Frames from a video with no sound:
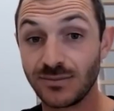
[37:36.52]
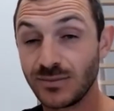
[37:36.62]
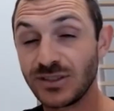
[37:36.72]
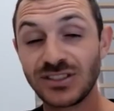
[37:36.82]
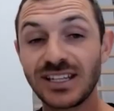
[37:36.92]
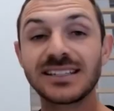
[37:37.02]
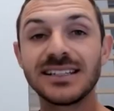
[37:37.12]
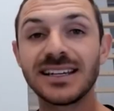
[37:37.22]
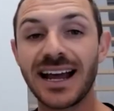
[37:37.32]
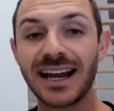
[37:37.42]

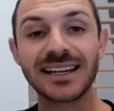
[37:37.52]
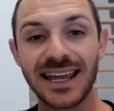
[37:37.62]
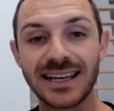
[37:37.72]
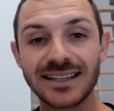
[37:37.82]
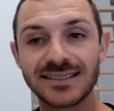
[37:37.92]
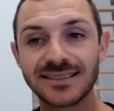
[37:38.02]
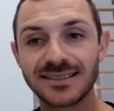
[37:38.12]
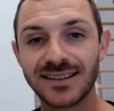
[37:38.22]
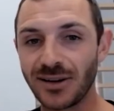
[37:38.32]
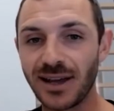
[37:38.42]
60 to 90 days.
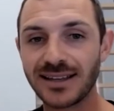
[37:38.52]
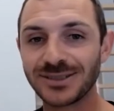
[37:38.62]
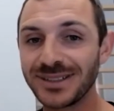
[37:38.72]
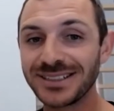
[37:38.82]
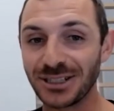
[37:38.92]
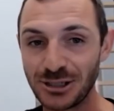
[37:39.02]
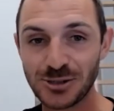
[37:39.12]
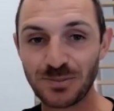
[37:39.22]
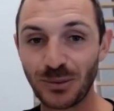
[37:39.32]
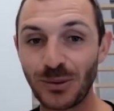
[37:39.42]
Okay. So it is a
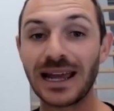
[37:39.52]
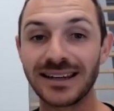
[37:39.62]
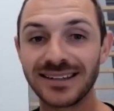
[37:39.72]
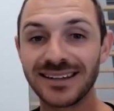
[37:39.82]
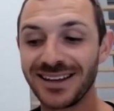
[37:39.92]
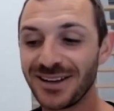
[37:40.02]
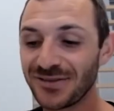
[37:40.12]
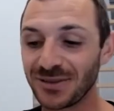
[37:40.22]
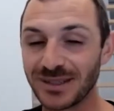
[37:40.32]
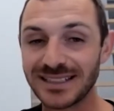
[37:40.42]
sprint
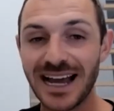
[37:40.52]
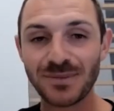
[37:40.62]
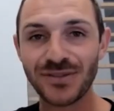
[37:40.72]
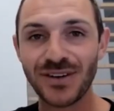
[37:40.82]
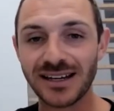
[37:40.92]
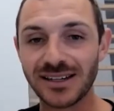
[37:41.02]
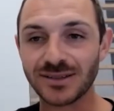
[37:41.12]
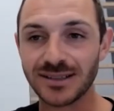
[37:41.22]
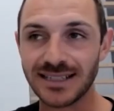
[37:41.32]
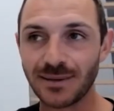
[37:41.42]
from the time you find a
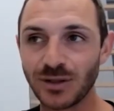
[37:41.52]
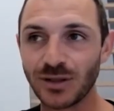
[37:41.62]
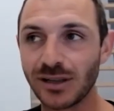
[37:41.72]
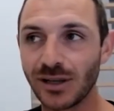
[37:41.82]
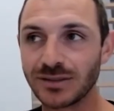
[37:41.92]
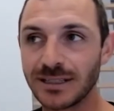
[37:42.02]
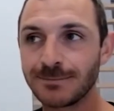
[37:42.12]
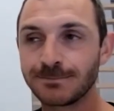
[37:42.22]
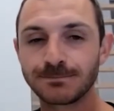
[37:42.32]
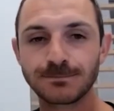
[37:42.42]
deal to the time you close
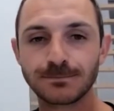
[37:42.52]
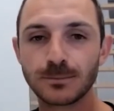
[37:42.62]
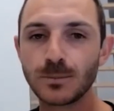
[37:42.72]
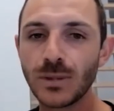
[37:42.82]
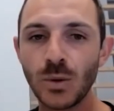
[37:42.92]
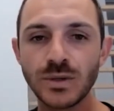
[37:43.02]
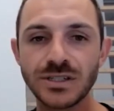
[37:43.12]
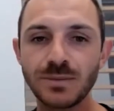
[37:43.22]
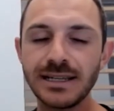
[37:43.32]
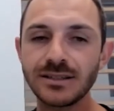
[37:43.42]
it,
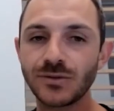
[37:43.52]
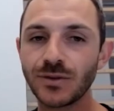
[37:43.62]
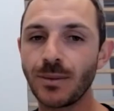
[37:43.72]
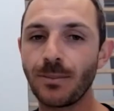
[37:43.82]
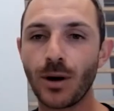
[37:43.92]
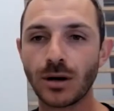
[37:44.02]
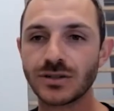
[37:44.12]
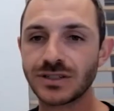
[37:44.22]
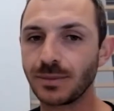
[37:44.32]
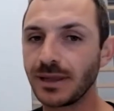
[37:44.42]
which means from a
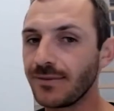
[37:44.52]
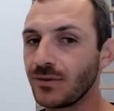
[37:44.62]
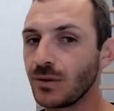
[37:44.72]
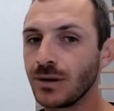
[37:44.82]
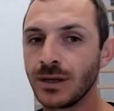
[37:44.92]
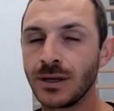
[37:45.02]
partnership level,